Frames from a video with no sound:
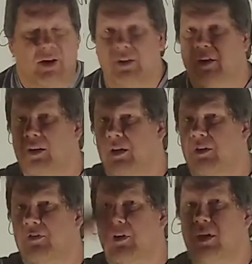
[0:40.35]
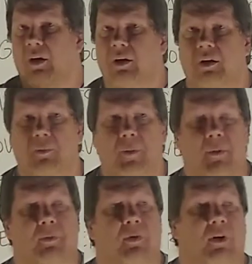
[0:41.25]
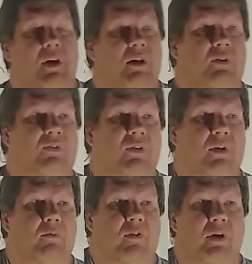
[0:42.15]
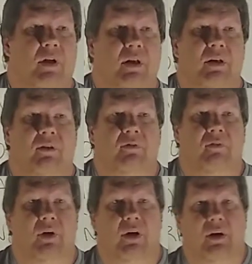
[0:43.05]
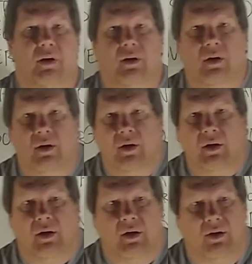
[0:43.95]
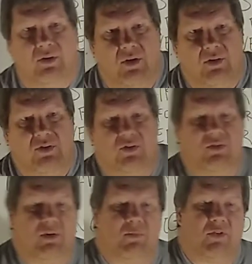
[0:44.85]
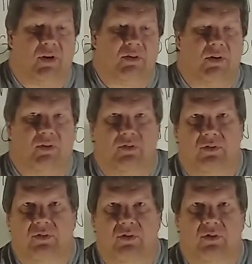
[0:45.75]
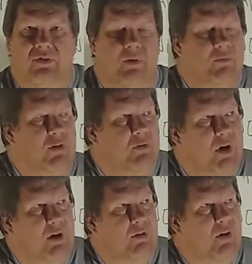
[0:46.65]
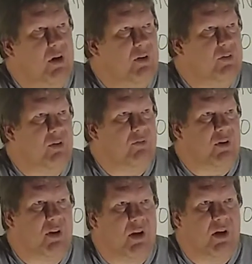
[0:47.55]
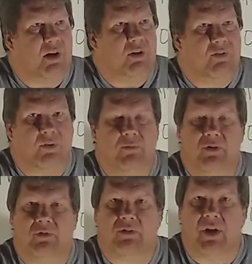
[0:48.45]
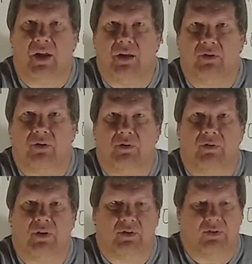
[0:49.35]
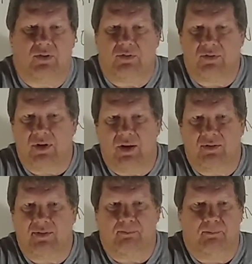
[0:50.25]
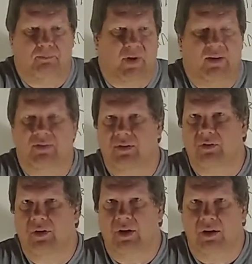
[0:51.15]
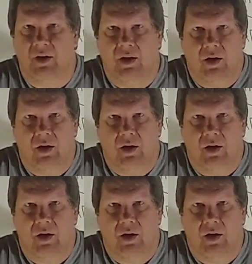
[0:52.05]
And I think a lot of you people are kind of the same way, where it just seems like there's some new outrage every day, some new scandal that just gets basically